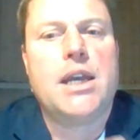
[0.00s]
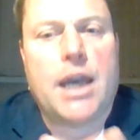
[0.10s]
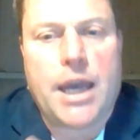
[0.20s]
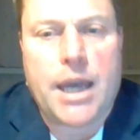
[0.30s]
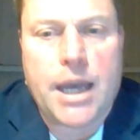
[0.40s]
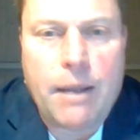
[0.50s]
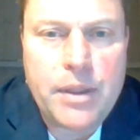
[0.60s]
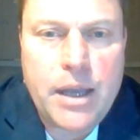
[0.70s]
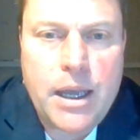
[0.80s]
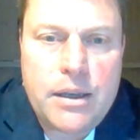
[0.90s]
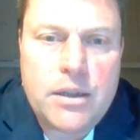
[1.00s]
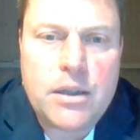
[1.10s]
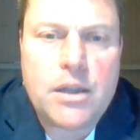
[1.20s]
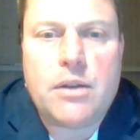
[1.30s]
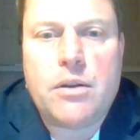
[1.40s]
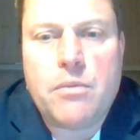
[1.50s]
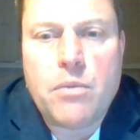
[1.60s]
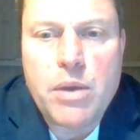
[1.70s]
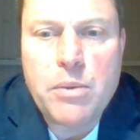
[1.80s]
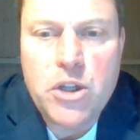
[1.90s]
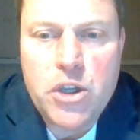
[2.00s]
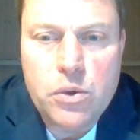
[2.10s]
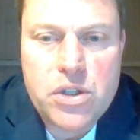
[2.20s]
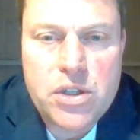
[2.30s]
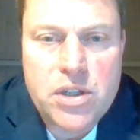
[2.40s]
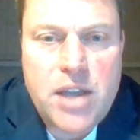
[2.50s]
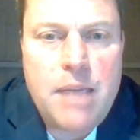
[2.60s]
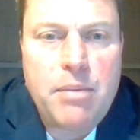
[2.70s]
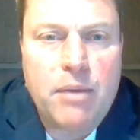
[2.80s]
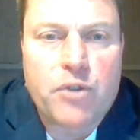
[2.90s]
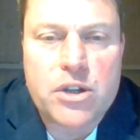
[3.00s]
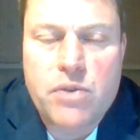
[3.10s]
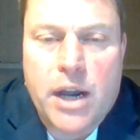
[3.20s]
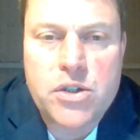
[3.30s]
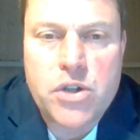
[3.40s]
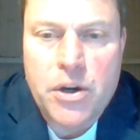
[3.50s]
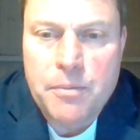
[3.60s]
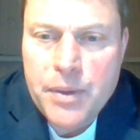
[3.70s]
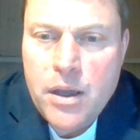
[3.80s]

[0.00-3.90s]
And we will use the same infrastructure